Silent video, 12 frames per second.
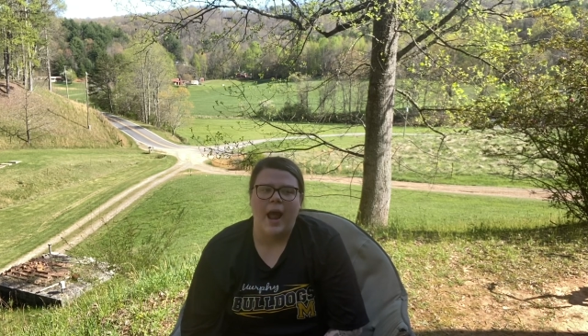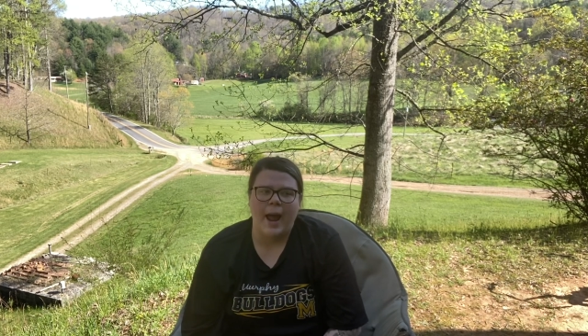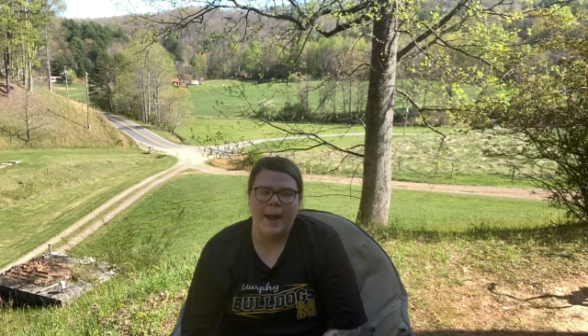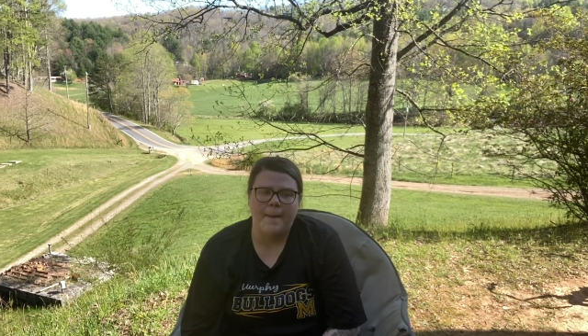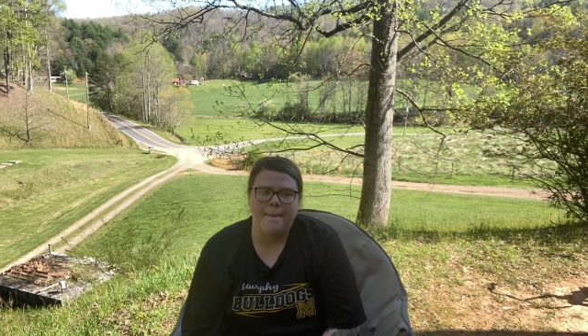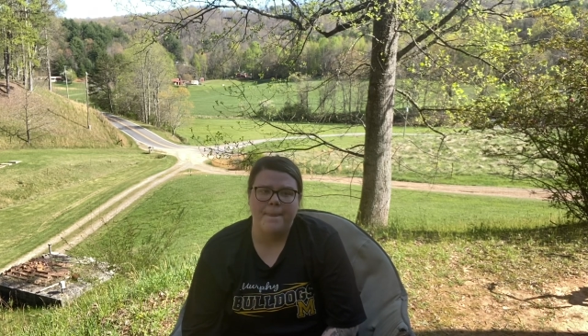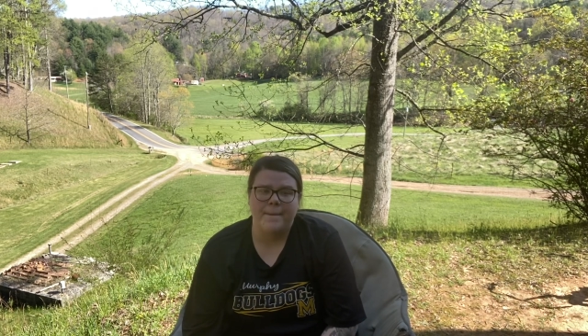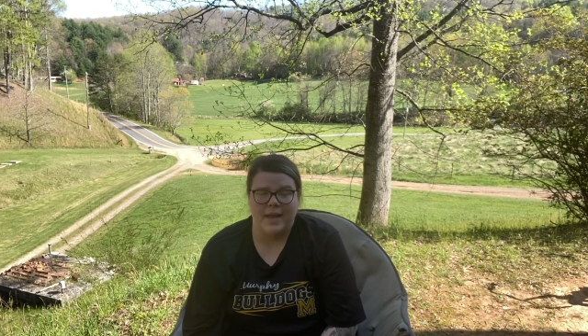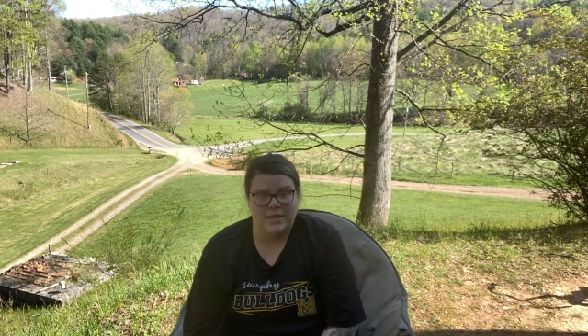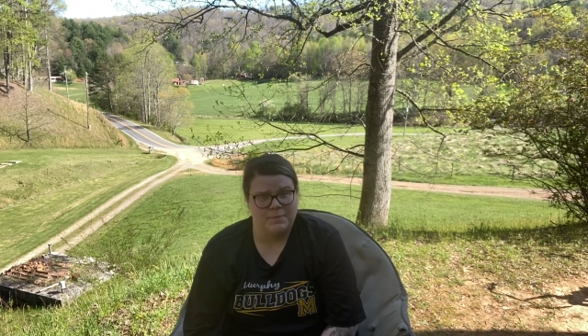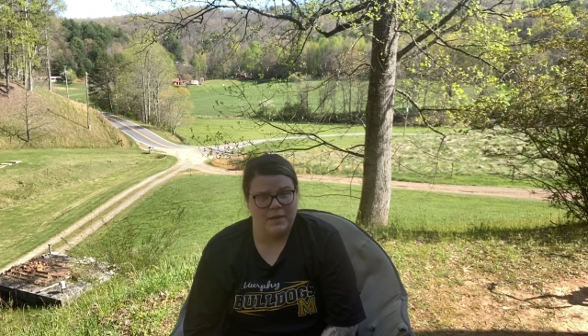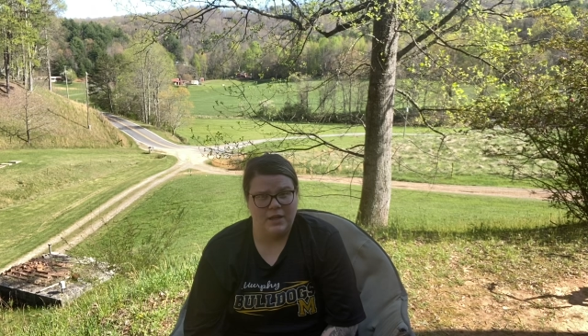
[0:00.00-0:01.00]

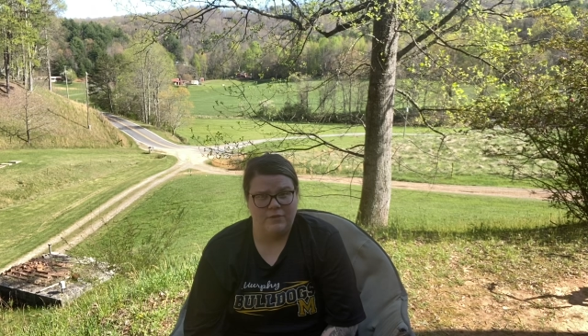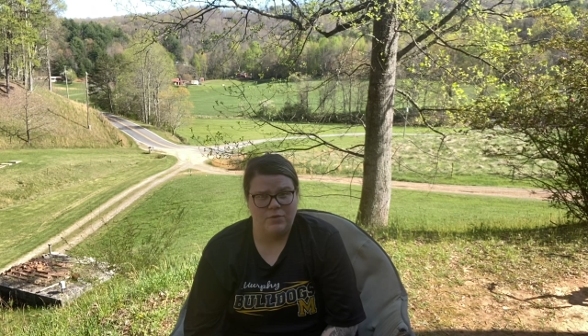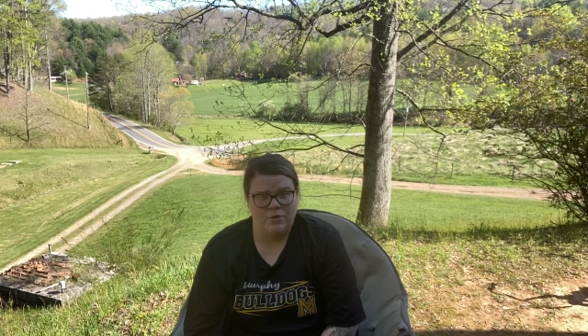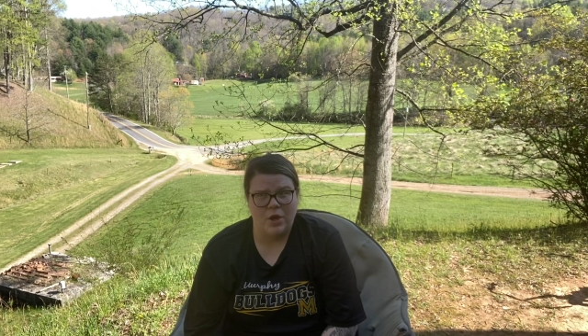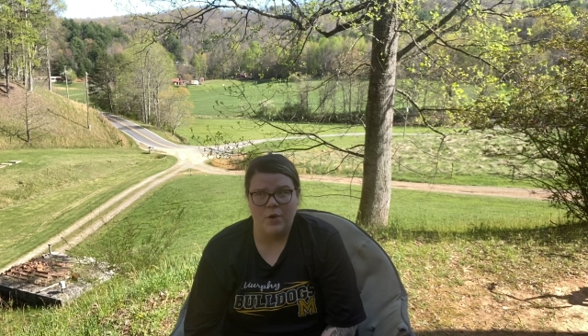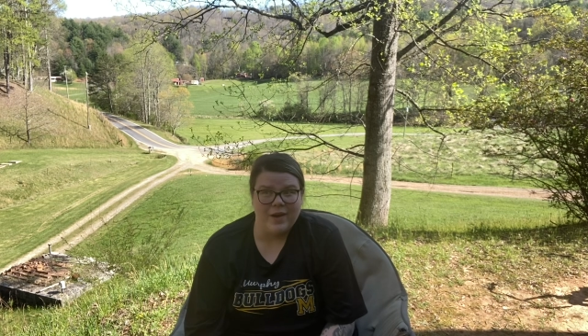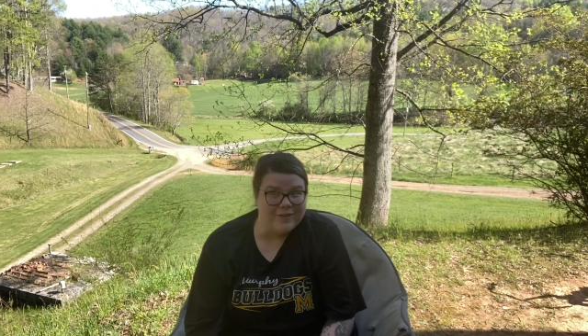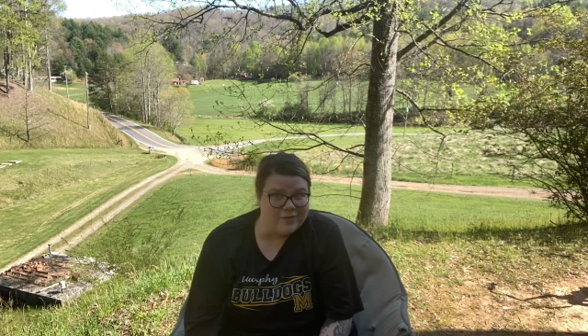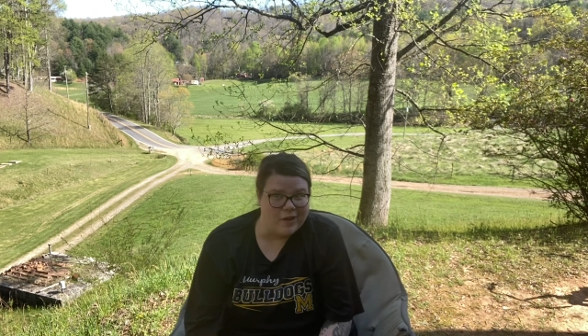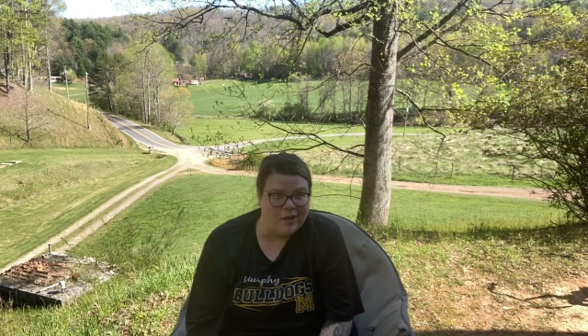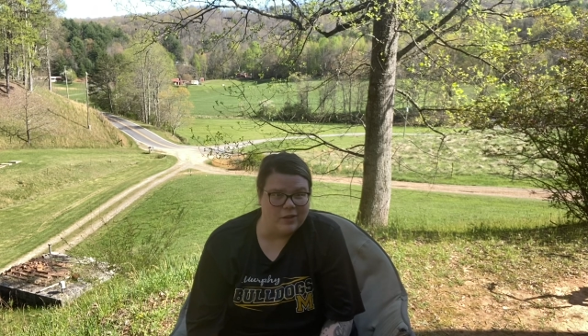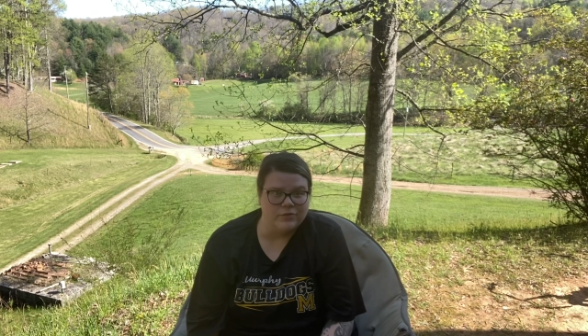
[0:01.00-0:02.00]
As many of you know, if
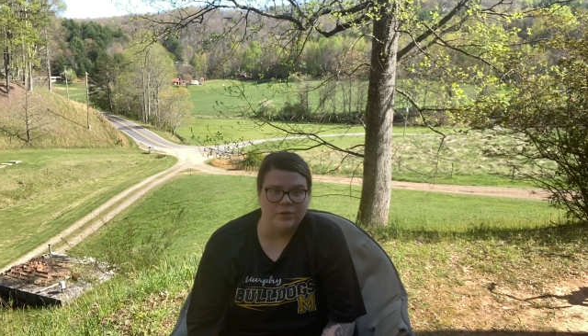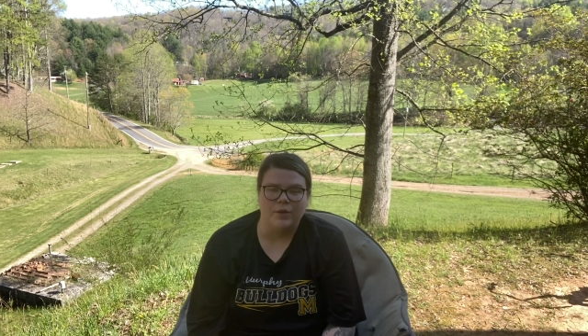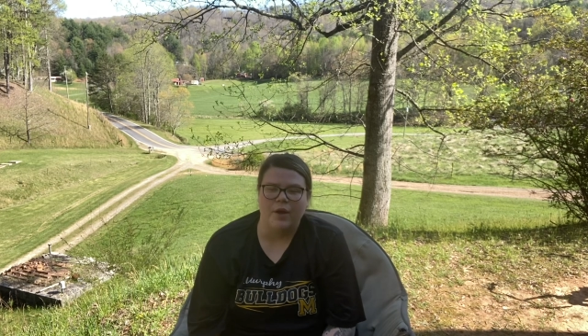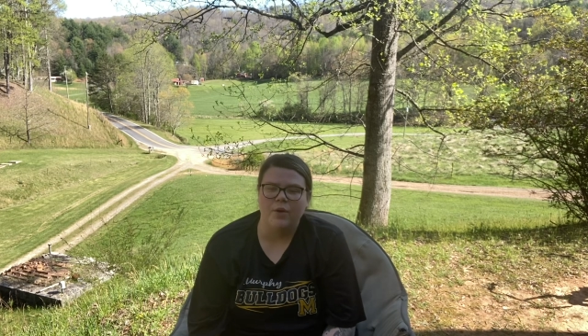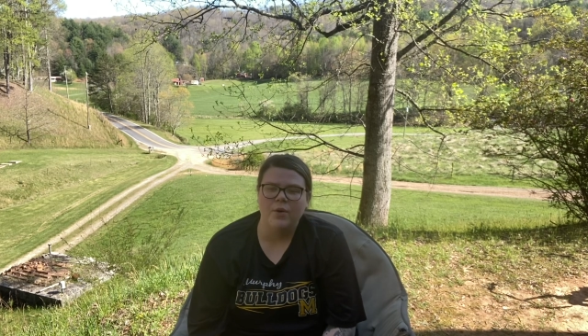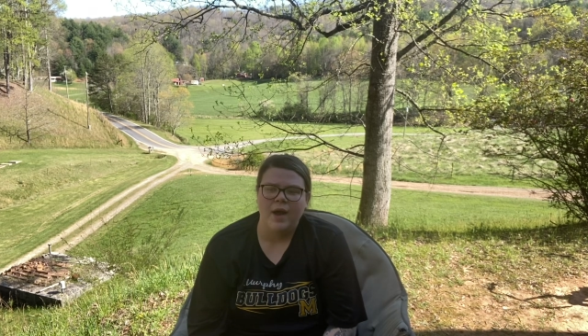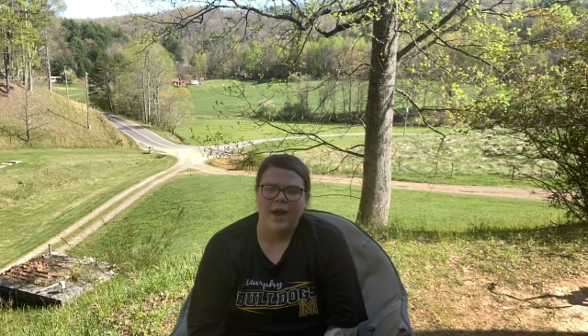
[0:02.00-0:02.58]
not all of you know,